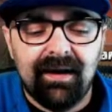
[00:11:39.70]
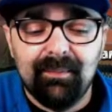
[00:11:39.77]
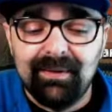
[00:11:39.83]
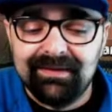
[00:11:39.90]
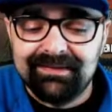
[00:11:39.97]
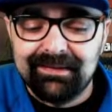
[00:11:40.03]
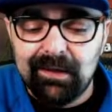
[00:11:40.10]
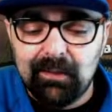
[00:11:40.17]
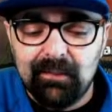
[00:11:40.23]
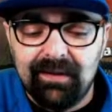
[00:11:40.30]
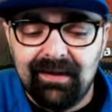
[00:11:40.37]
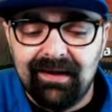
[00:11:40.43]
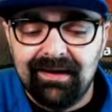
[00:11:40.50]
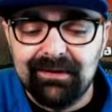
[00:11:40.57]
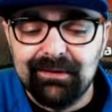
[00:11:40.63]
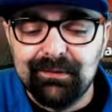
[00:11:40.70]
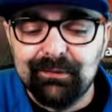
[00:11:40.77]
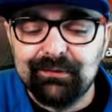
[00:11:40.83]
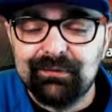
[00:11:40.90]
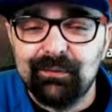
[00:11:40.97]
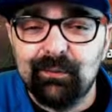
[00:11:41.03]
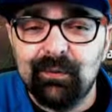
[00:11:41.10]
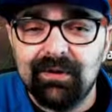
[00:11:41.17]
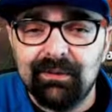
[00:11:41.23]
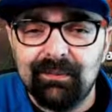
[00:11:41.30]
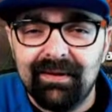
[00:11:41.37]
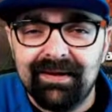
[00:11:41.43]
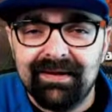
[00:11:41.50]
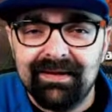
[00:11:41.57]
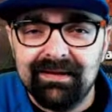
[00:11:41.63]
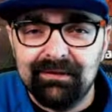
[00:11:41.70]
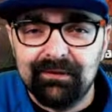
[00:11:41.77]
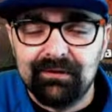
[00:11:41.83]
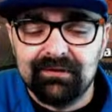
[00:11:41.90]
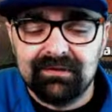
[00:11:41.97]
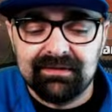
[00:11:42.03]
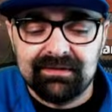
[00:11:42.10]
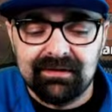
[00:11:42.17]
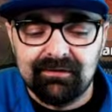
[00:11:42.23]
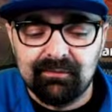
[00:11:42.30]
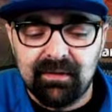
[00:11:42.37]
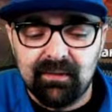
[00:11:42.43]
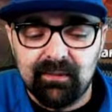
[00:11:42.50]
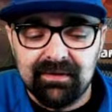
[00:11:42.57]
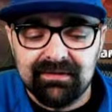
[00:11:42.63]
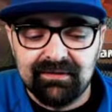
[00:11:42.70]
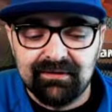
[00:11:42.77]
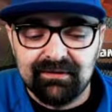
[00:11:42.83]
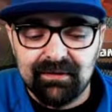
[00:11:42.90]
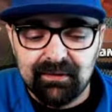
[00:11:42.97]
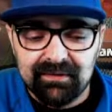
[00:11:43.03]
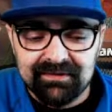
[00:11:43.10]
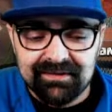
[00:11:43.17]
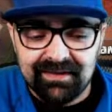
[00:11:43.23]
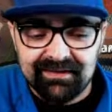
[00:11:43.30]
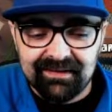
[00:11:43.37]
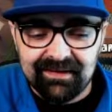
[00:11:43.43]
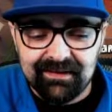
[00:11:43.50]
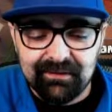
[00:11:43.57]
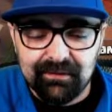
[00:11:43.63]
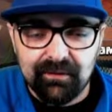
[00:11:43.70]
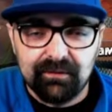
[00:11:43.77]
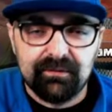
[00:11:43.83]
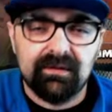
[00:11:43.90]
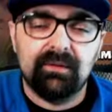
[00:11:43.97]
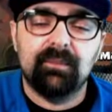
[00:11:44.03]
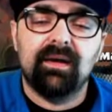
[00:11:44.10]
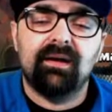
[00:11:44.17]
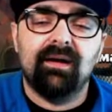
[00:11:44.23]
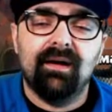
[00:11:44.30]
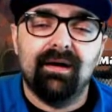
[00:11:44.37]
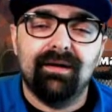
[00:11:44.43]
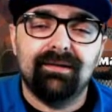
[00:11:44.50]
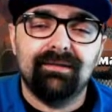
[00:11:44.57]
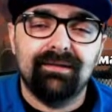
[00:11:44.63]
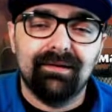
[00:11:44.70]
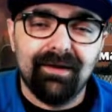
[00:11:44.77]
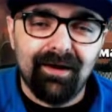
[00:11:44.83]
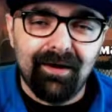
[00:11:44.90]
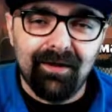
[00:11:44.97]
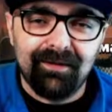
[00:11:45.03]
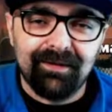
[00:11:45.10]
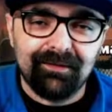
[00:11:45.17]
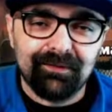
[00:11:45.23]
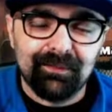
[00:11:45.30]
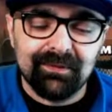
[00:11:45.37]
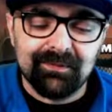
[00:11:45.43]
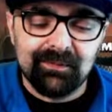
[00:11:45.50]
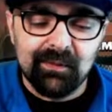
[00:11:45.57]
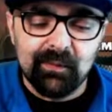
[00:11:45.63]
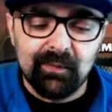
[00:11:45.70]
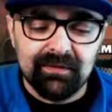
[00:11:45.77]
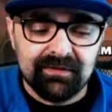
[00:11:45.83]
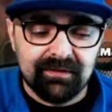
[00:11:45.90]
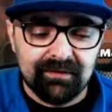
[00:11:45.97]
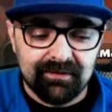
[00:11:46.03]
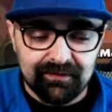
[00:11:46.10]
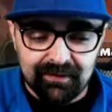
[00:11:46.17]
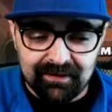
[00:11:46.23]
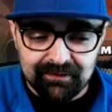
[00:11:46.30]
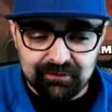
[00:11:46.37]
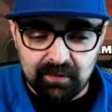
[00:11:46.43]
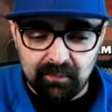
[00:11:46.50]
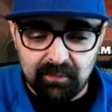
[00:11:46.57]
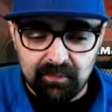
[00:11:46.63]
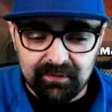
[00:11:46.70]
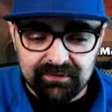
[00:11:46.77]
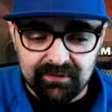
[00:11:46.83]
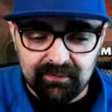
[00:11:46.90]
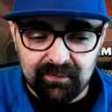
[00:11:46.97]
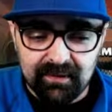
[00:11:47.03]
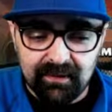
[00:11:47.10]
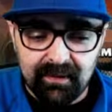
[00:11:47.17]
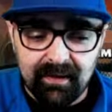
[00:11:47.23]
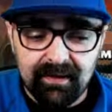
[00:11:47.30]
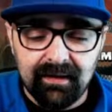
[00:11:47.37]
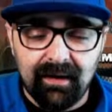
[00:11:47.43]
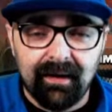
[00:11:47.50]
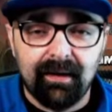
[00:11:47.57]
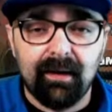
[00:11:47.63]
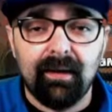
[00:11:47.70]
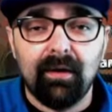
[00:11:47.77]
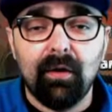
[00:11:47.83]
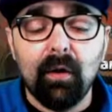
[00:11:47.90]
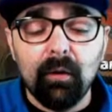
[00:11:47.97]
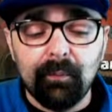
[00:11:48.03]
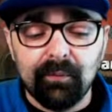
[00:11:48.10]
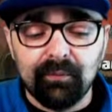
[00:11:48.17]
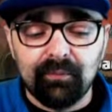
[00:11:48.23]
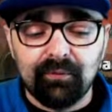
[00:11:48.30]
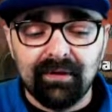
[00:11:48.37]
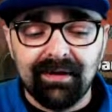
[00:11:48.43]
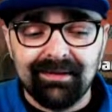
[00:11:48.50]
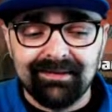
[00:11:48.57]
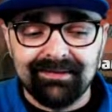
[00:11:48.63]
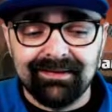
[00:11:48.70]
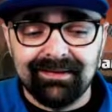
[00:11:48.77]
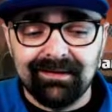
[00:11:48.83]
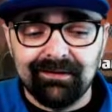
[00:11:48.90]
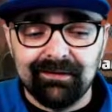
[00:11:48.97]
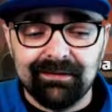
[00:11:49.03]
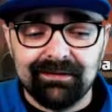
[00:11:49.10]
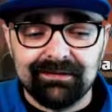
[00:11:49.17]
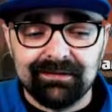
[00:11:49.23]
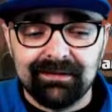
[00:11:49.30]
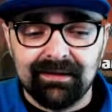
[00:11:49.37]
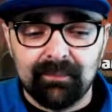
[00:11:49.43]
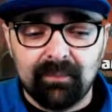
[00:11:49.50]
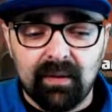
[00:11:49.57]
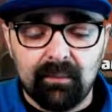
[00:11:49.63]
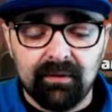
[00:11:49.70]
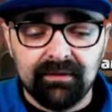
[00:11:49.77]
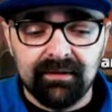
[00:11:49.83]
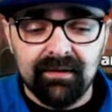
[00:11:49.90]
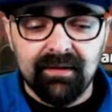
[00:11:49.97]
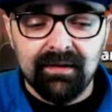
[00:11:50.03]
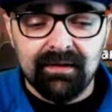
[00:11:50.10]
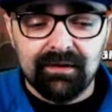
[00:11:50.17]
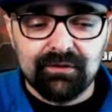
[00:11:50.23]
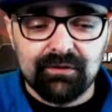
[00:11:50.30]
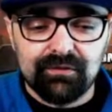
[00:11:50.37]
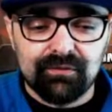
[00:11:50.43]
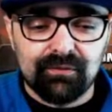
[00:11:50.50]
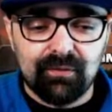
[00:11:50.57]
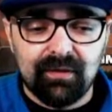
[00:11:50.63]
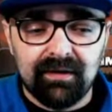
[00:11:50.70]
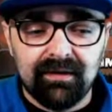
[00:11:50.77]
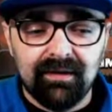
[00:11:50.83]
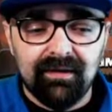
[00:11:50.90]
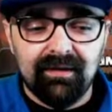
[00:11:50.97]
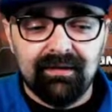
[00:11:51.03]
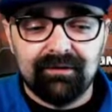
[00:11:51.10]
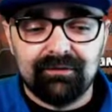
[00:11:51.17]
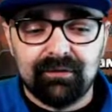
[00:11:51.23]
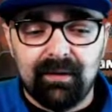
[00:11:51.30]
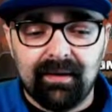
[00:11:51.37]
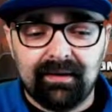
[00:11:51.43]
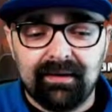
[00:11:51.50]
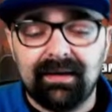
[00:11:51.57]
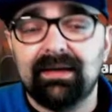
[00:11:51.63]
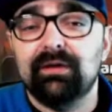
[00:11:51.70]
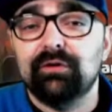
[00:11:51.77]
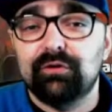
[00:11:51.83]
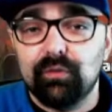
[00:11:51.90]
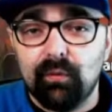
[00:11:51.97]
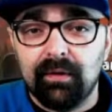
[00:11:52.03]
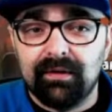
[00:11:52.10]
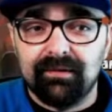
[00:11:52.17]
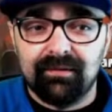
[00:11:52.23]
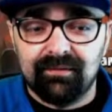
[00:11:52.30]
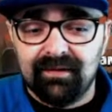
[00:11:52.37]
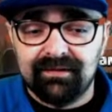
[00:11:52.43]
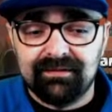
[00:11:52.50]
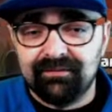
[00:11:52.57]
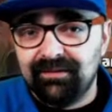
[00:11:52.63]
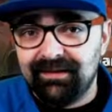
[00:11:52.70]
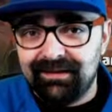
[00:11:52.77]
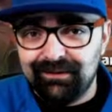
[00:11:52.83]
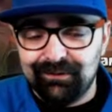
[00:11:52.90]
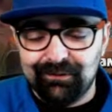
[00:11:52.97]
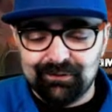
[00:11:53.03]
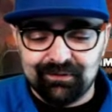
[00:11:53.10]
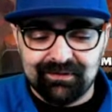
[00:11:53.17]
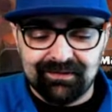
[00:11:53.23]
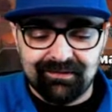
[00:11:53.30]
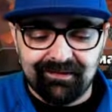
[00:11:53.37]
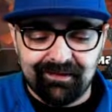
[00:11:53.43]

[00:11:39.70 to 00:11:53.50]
I messed up. I used one of my healers instead of my wizards. You notice that the healer goes in. I'm like, oh no, that was supposed to be a wizard. So I jump a wizard behind. I hope and pray that the healer doesn't get pummeled and destroyed, so he can join the rest of the healers